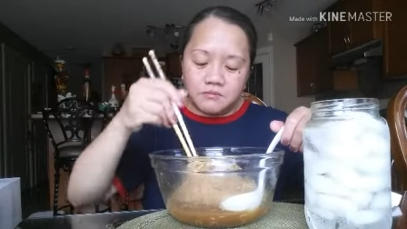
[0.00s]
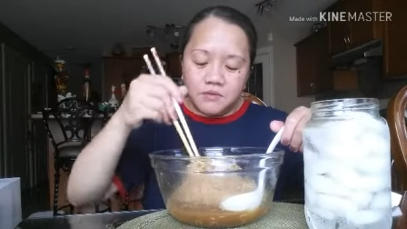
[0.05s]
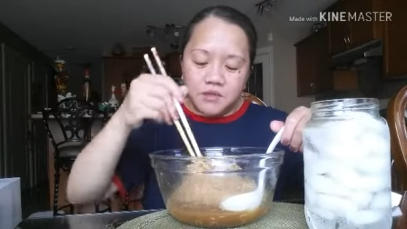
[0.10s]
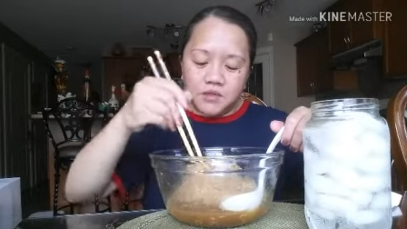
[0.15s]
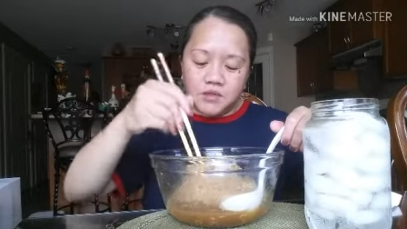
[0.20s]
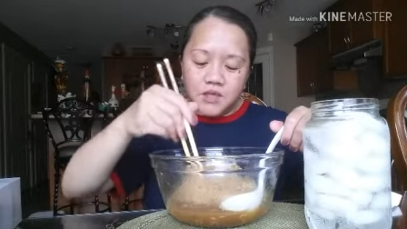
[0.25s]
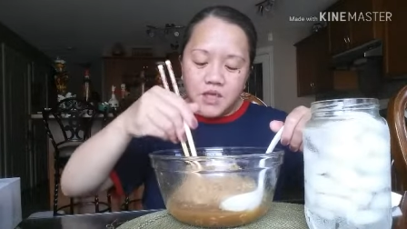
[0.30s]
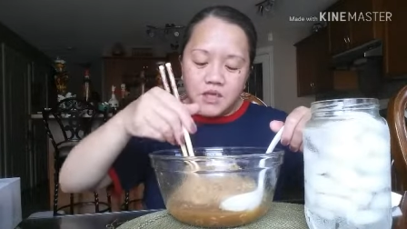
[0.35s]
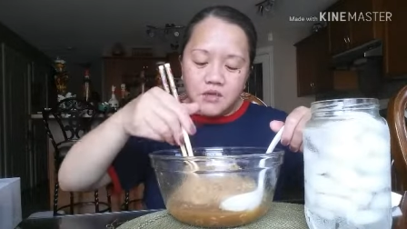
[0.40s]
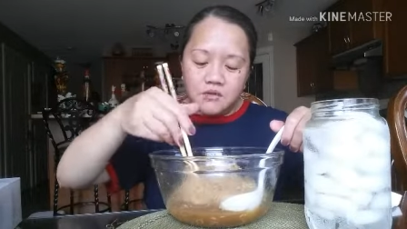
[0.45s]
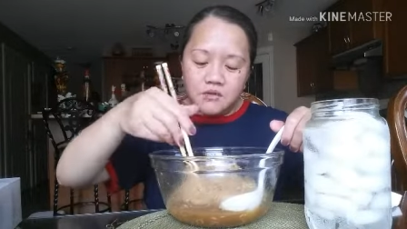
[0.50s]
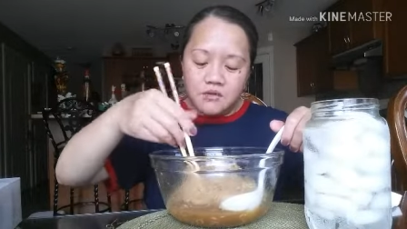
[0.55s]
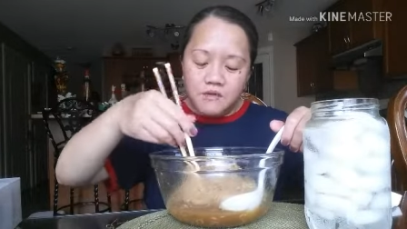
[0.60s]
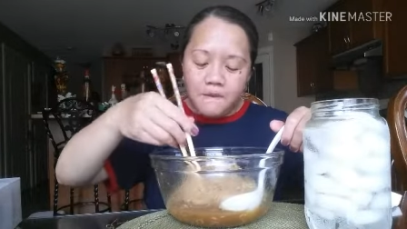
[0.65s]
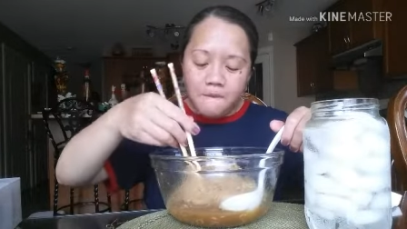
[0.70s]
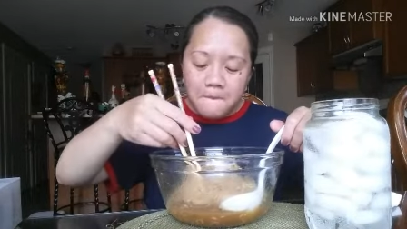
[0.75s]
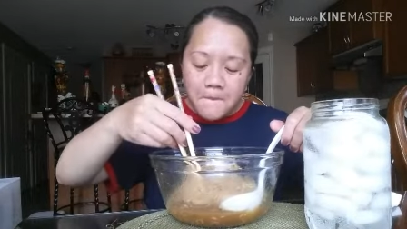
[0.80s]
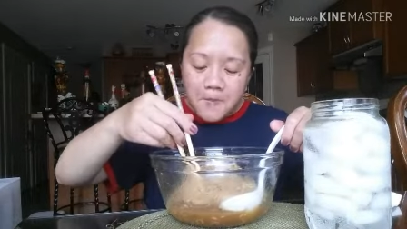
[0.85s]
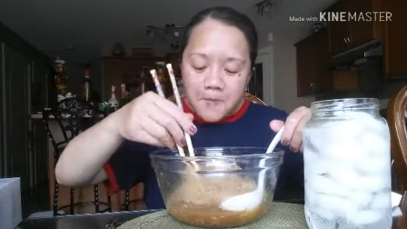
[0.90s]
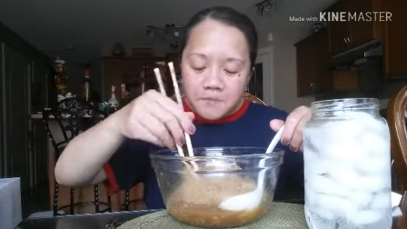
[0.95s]
because i
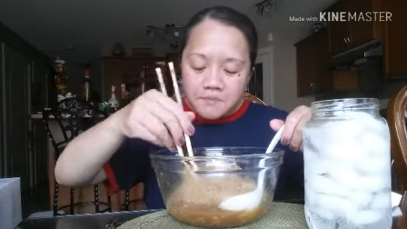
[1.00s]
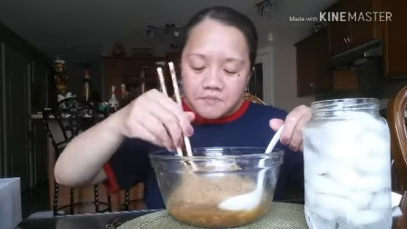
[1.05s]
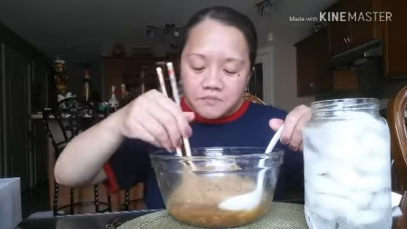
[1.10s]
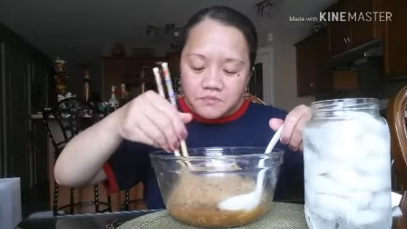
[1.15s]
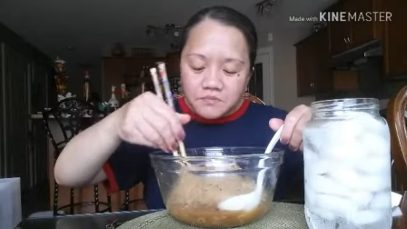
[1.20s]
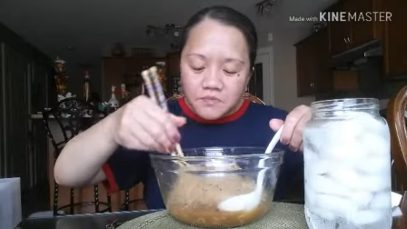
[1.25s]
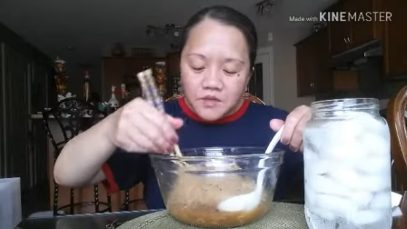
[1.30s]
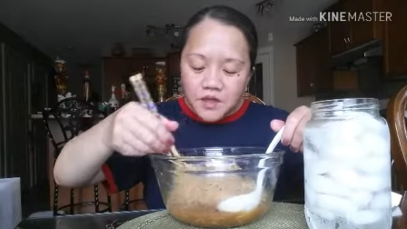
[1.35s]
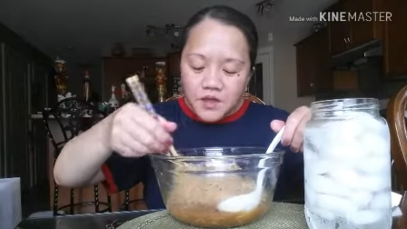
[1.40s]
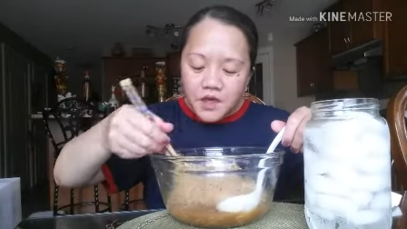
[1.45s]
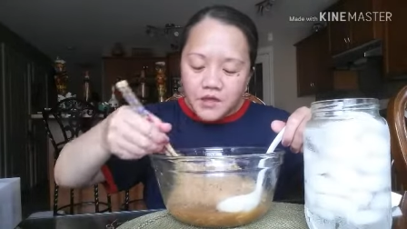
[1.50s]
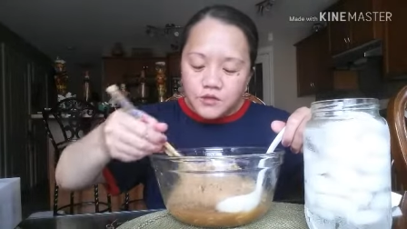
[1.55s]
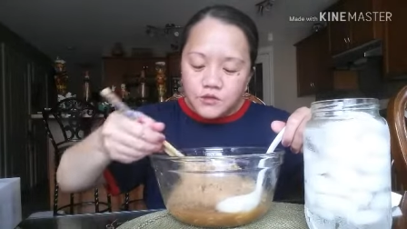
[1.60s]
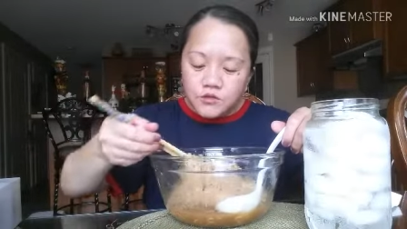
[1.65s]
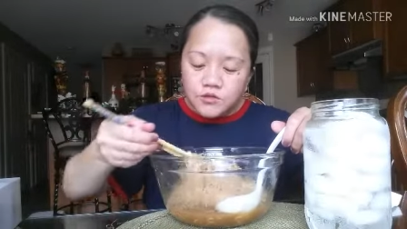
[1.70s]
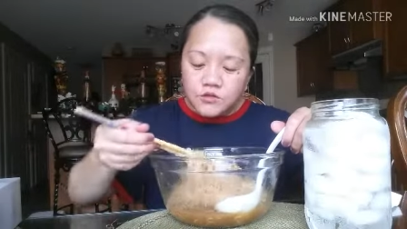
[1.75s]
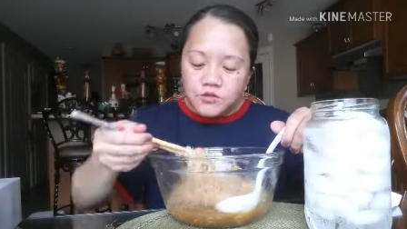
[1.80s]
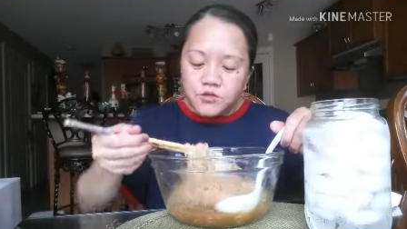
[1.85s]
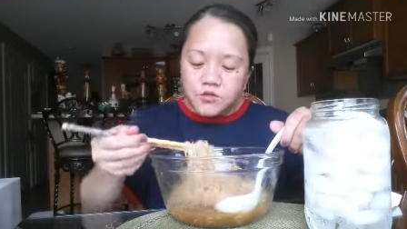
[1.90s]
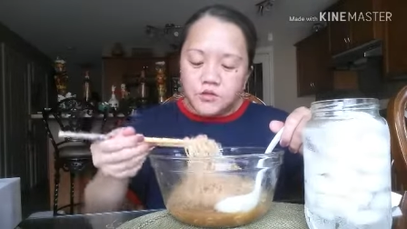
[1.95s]
know i
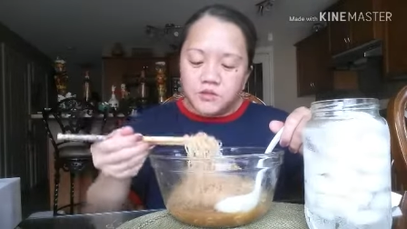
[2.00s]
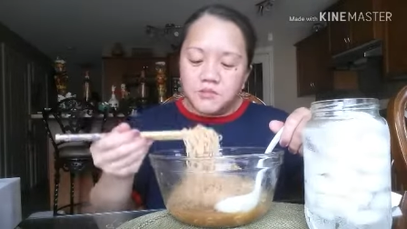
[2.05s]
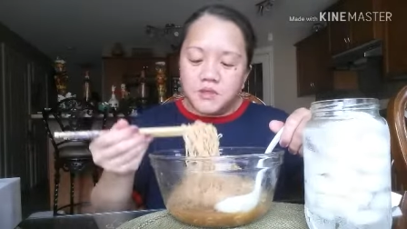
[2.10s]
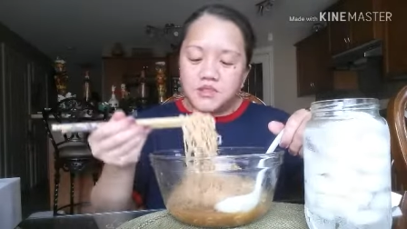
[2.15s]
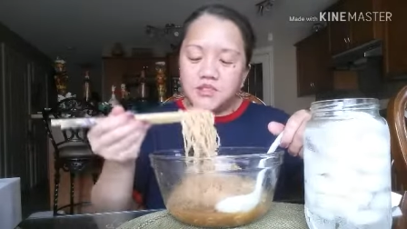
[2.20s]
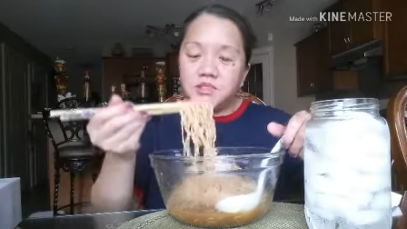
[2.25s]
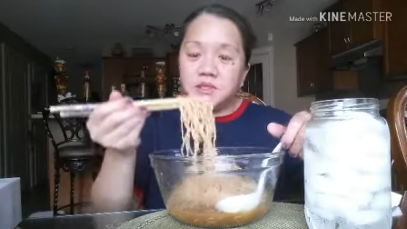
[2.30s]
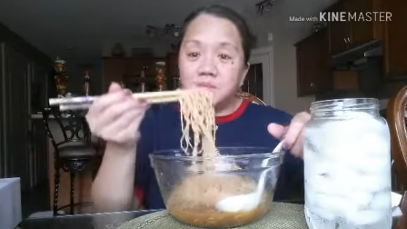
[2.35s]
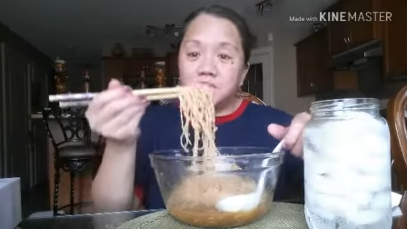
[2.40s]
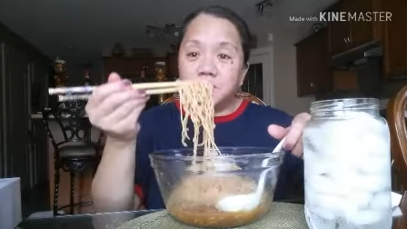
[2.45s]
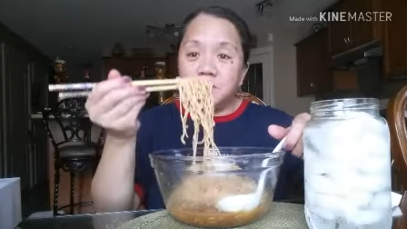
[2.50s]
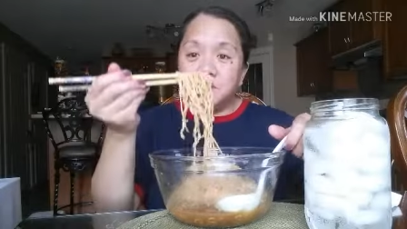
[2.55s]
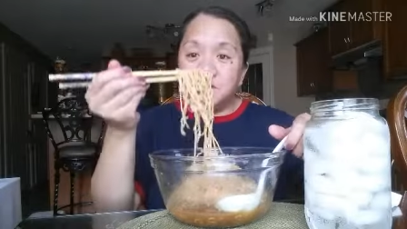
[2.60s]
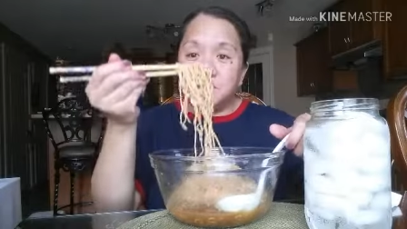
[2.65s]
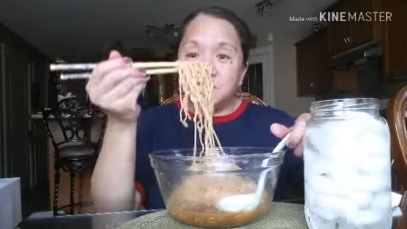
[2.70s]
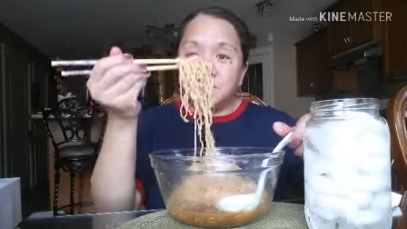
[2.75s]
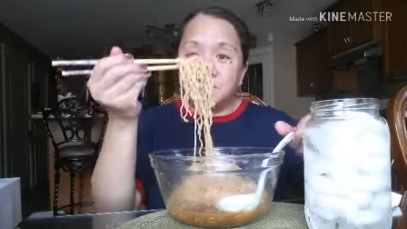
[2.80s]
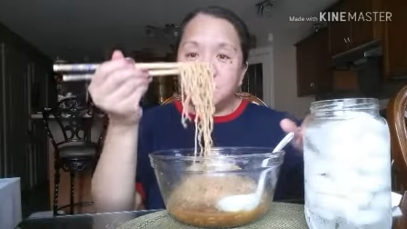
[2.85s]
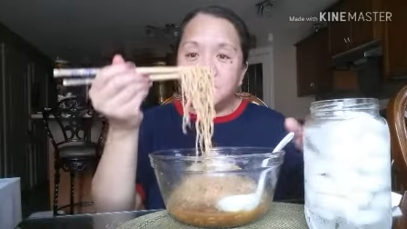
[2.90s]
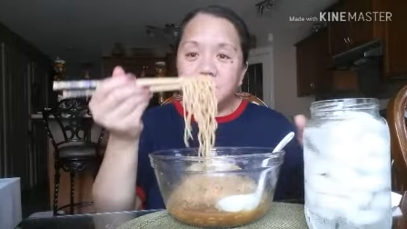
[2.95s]
don't hold my
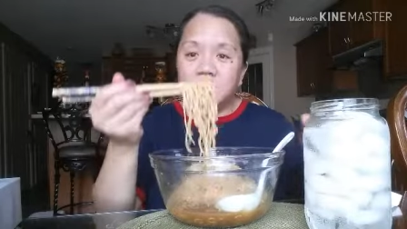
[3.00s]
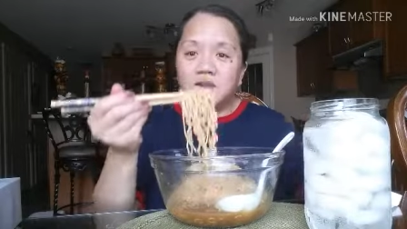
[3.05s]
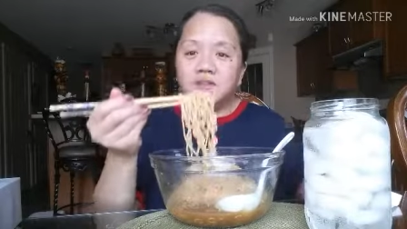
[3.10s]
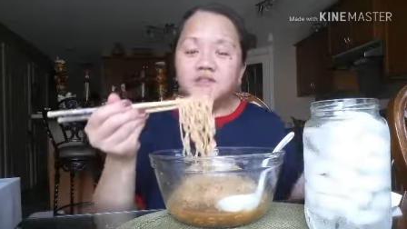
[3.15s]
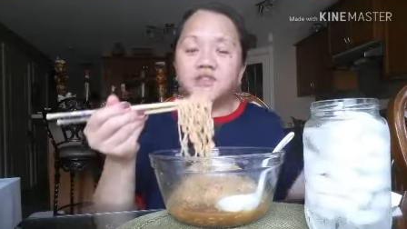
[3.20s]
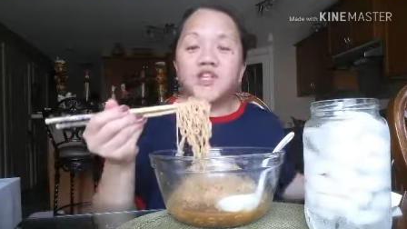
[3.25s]
chopsticks